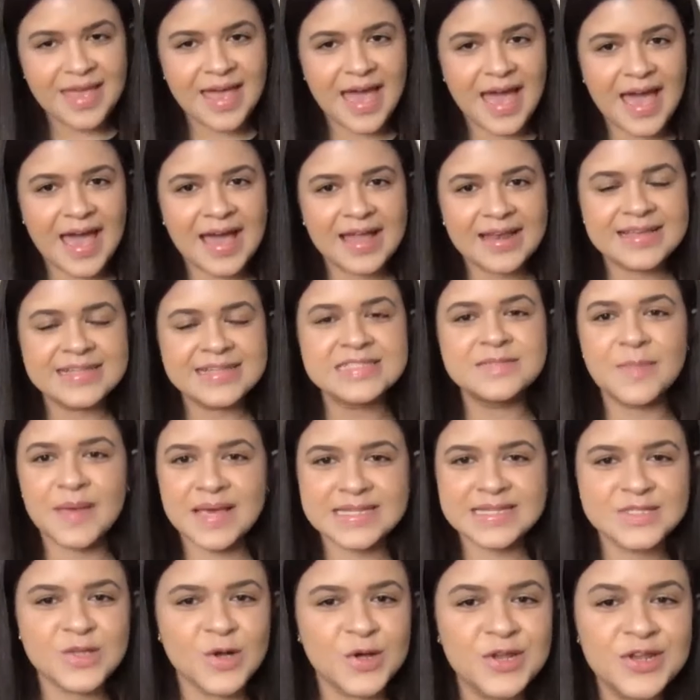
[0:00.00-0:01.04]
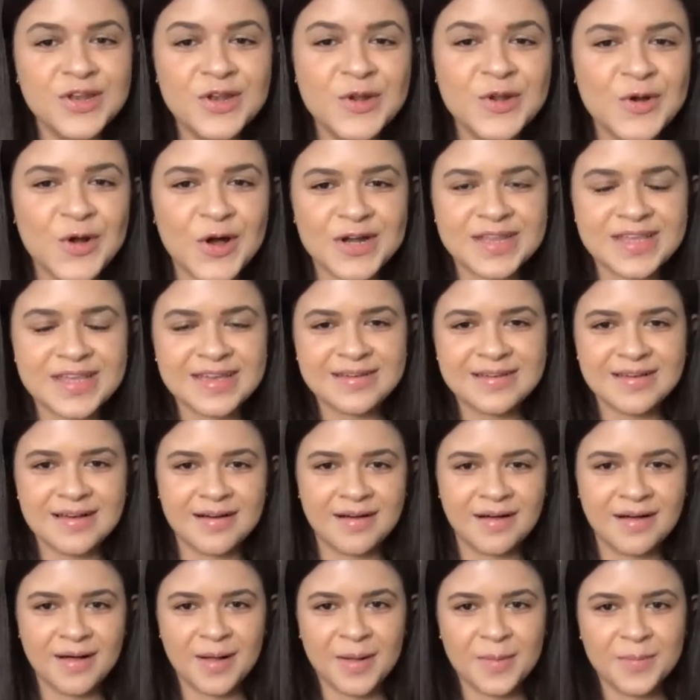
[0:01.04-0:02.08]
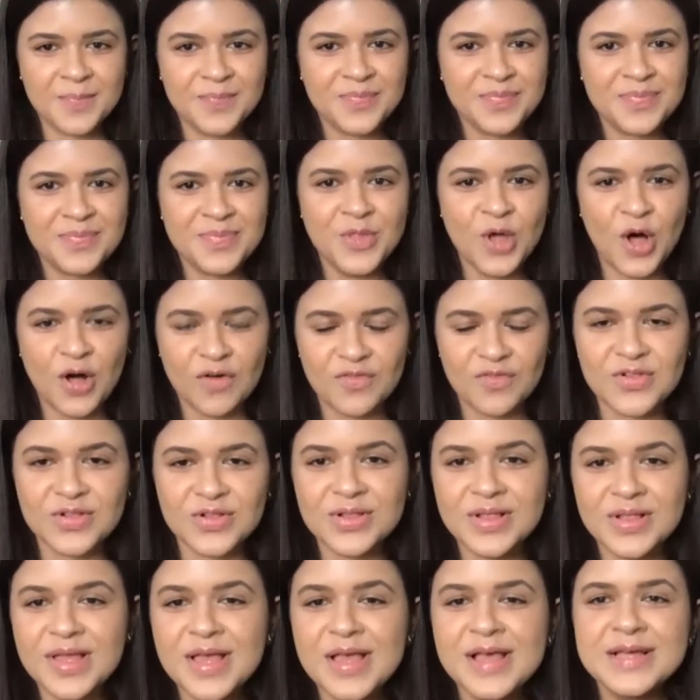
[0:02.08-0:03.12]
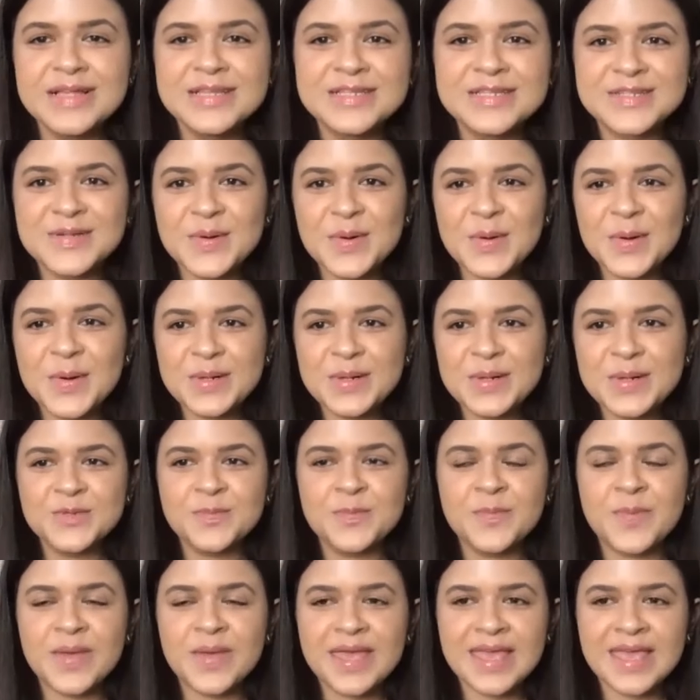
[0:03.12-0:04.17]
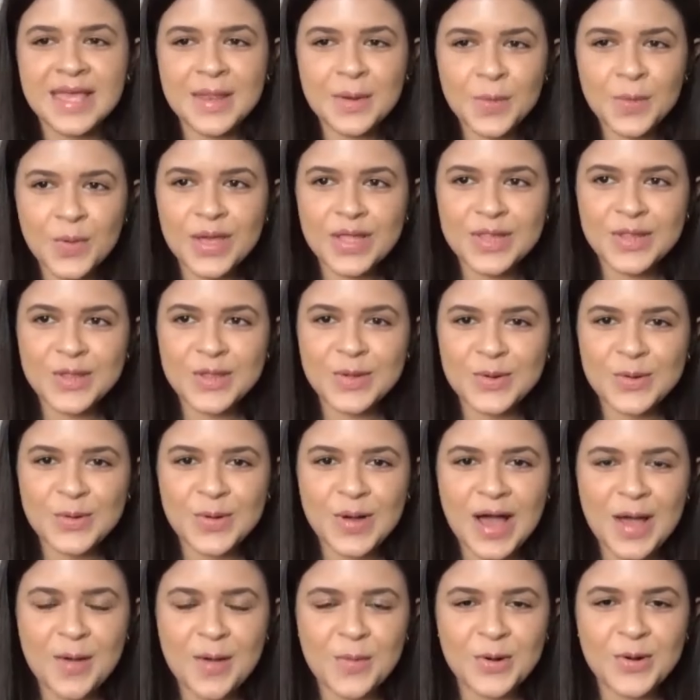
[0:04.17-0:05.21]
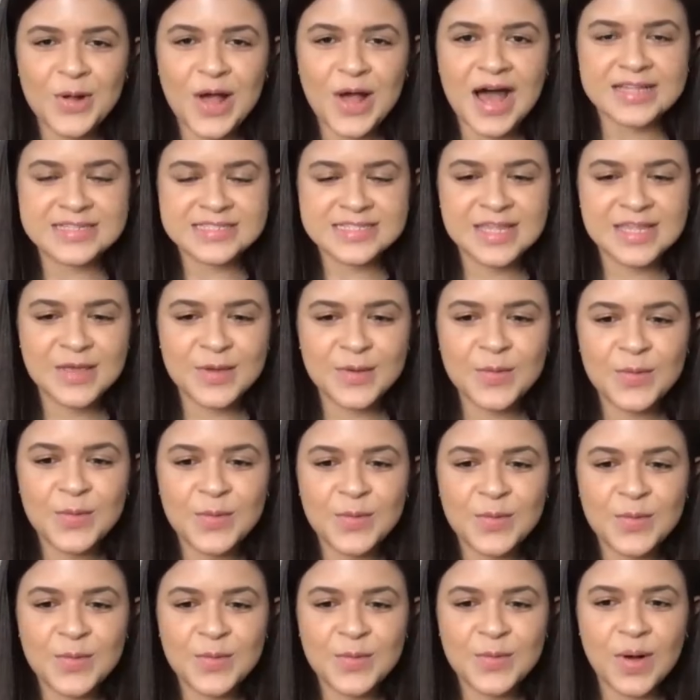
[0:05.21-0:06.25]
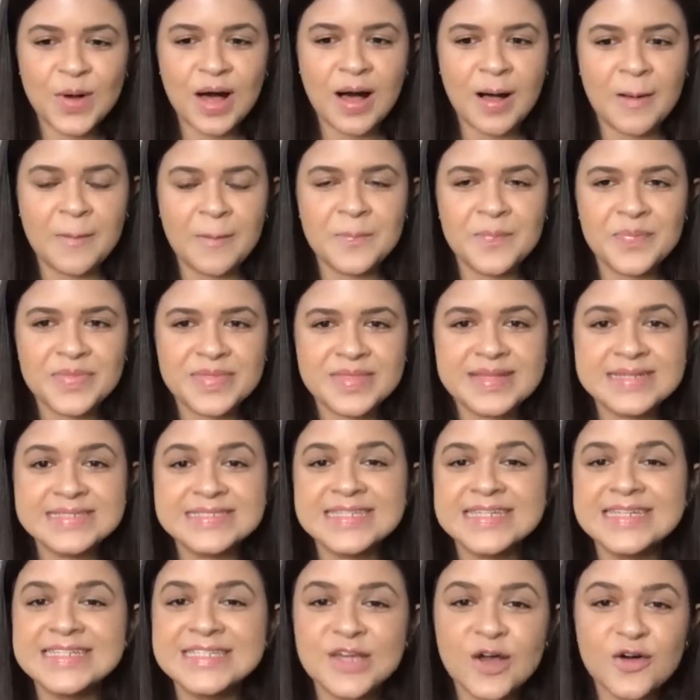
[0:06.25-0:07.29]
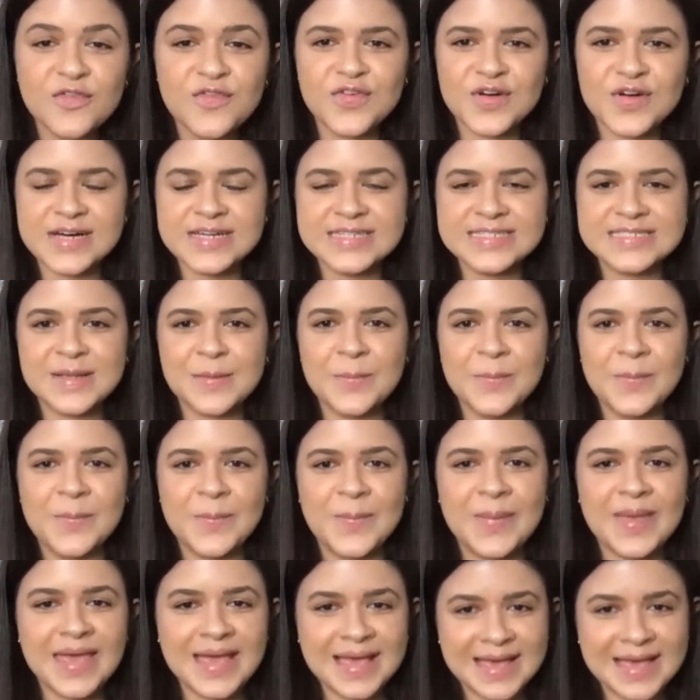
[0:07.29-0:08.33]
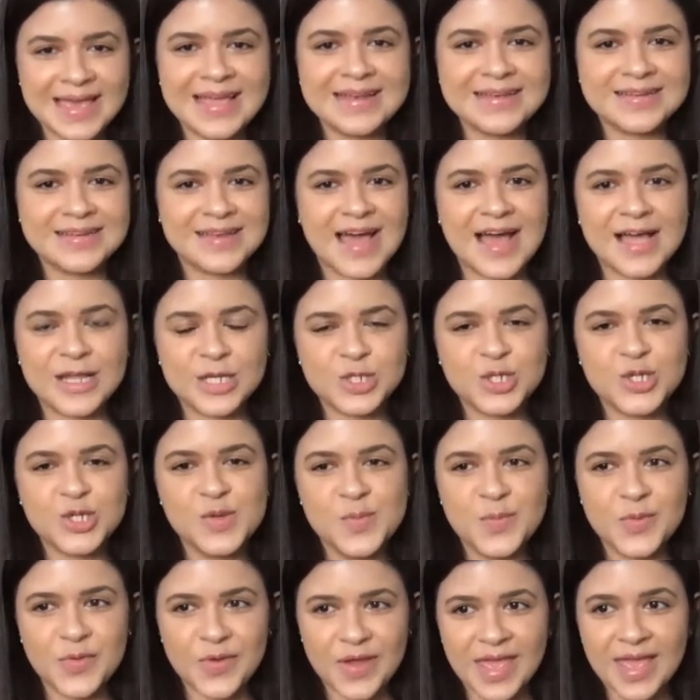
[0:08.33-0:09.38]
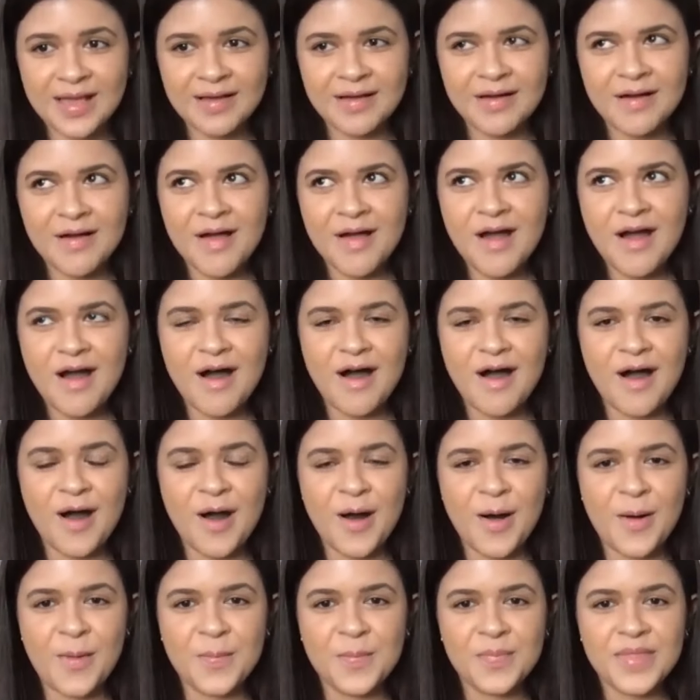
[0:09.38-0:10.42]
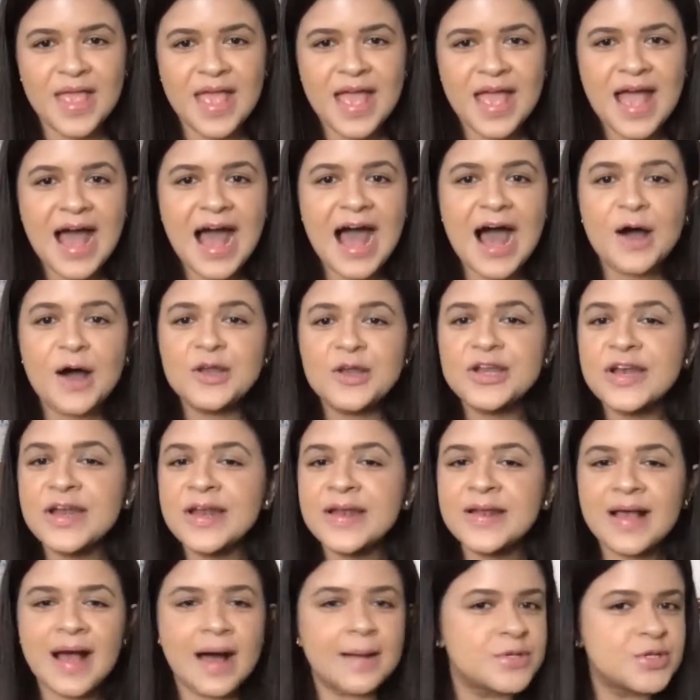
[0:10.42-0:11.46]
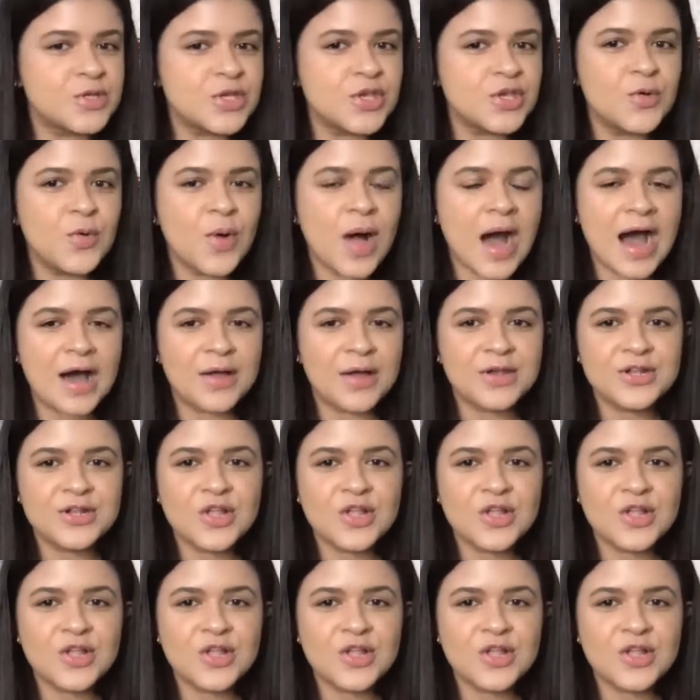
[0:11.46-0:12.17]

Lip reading: And it's based on an erotic novel. So to begin with, you know, I want to ask you, this is your first big international break. How did it come to you? How did the